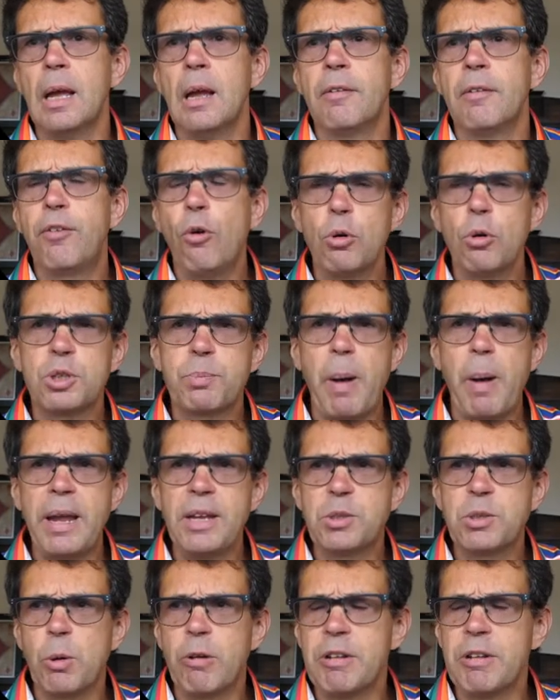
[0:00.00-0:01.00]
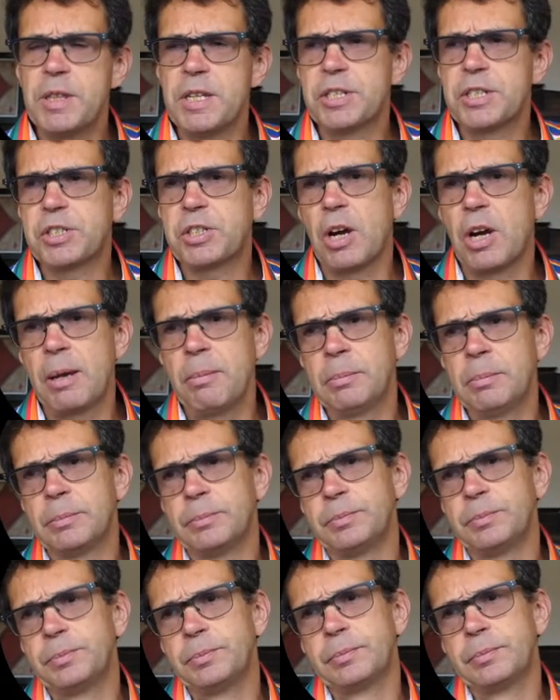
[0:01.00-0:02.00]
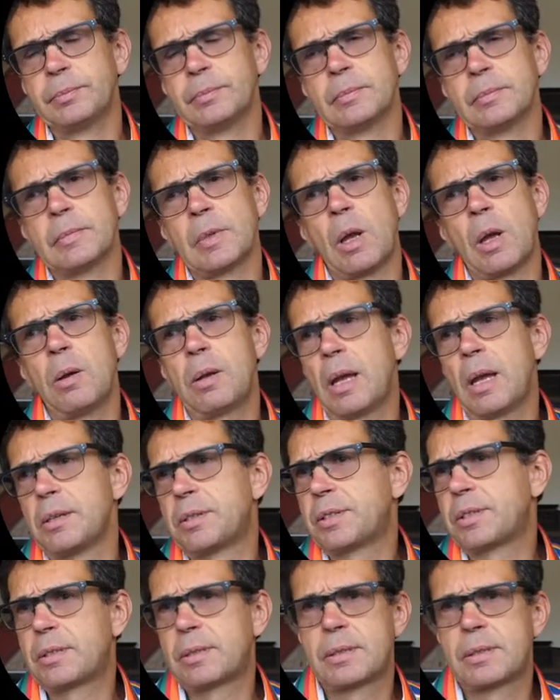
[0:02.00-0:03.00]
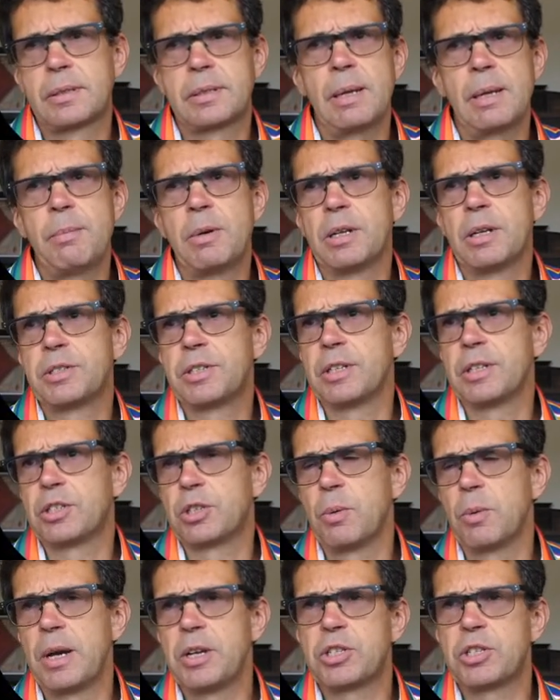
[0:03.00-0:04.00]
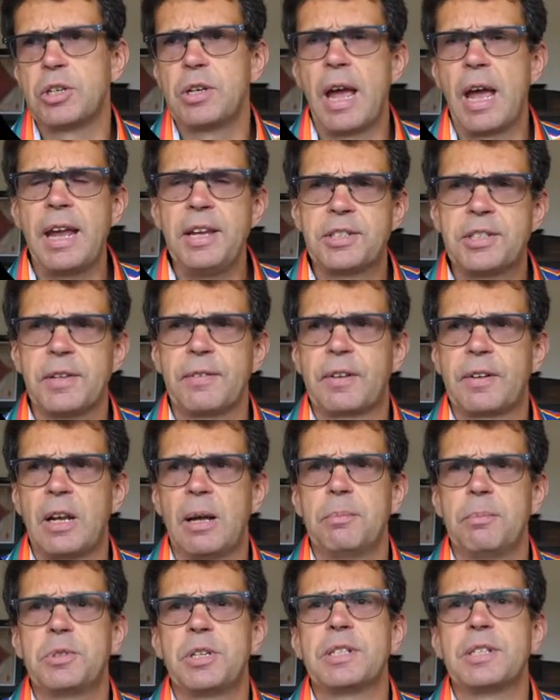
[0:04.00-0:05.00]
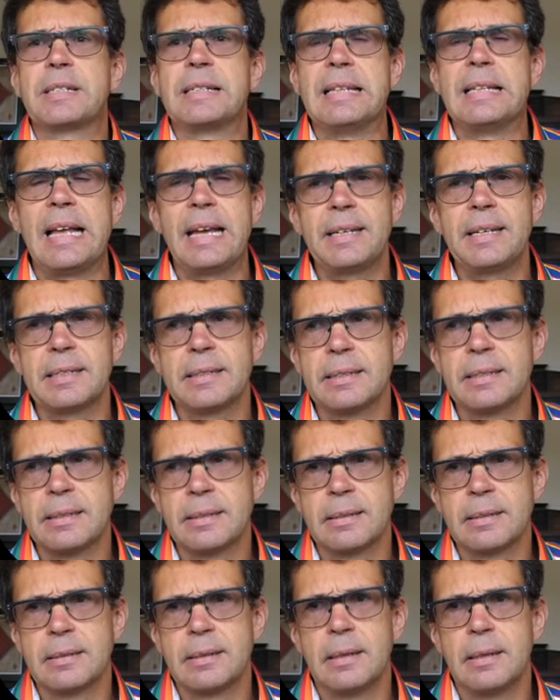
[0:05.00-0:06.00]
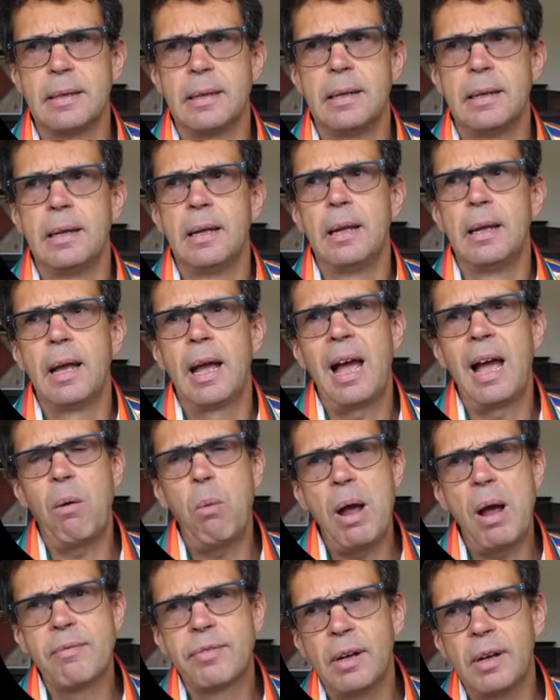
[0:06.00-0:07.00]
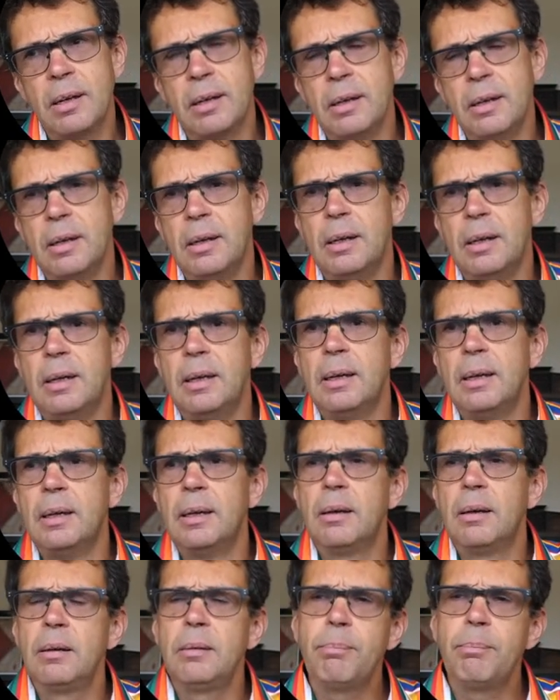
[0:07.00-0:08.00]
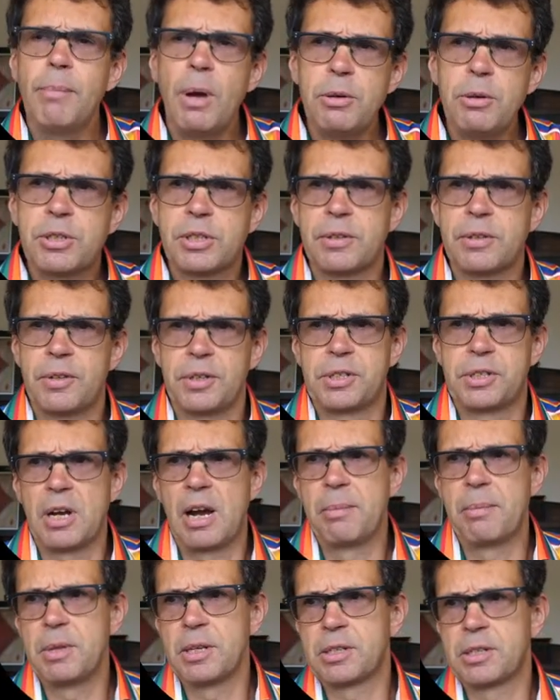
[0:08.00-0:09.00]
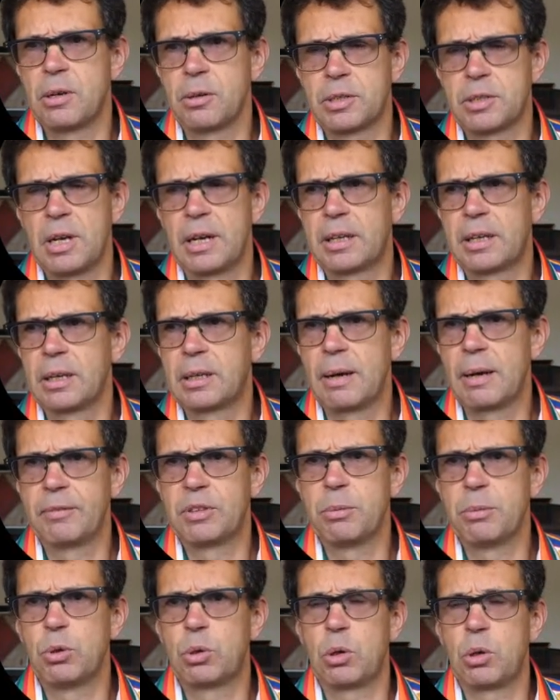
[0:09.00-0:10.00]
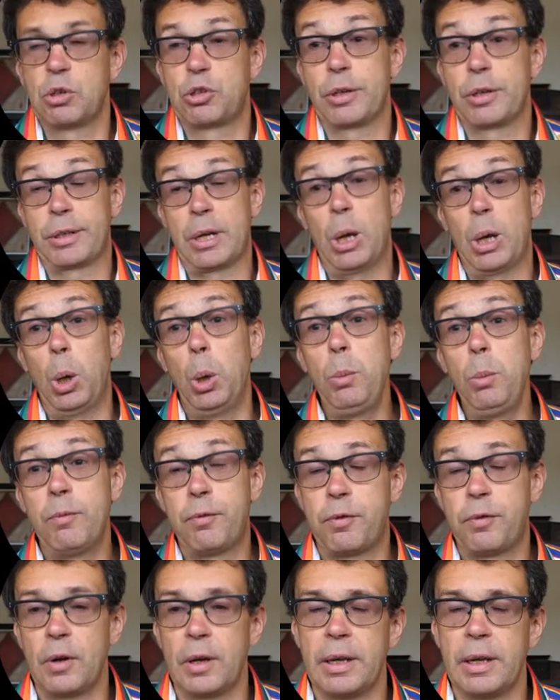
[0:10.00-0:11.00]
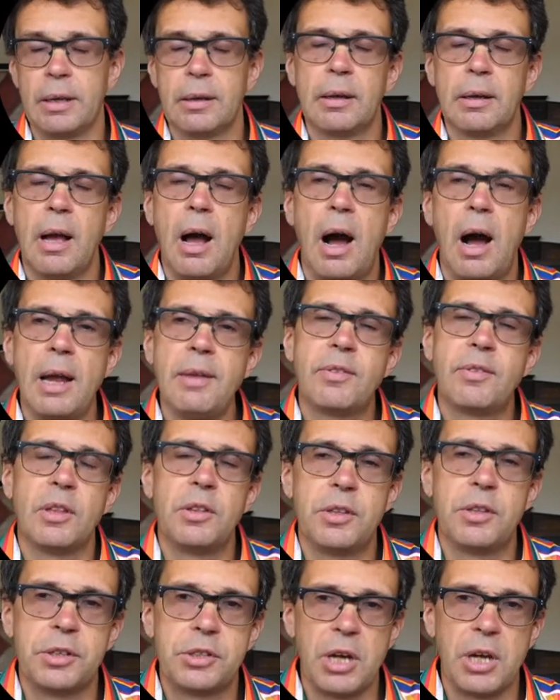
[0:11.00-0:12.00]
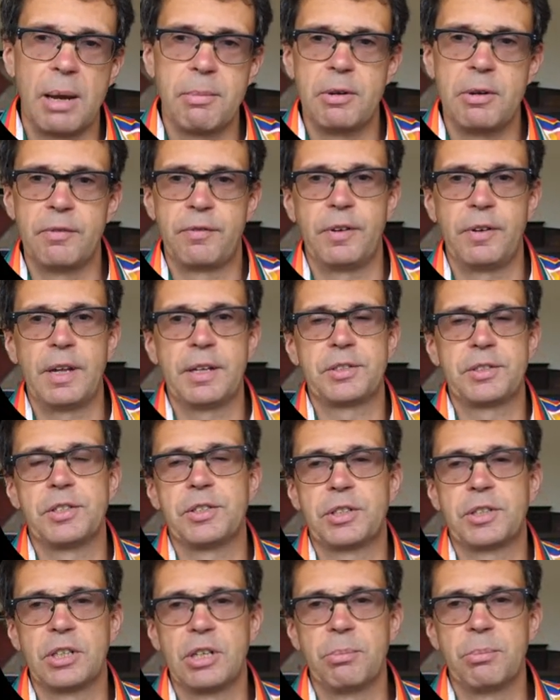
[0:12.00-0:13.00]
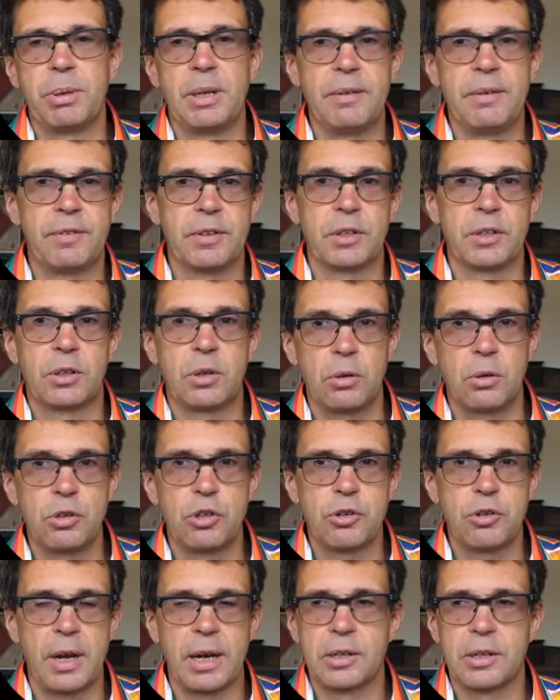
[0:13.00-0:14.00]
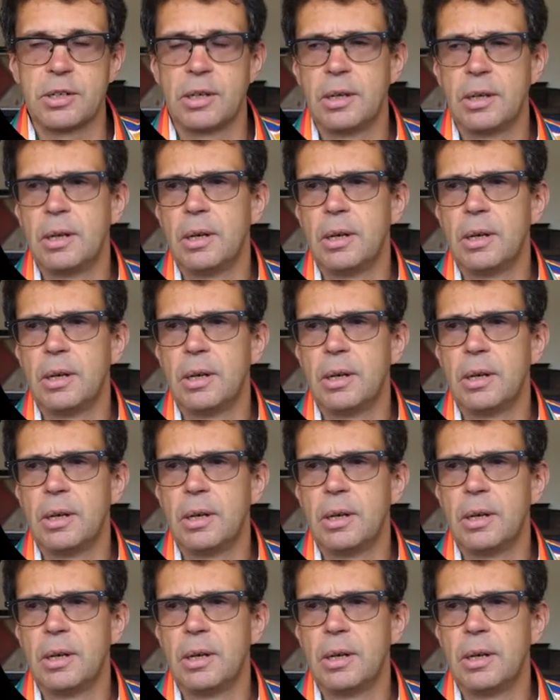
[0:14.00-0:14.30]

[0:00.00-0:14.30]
Four spades we're in this time. Okay, similar situation. Ace of clubs is led. However, most of the time, this looks like a comfortable contract. Hopefully, either the diamond finesse is going to be for the contract,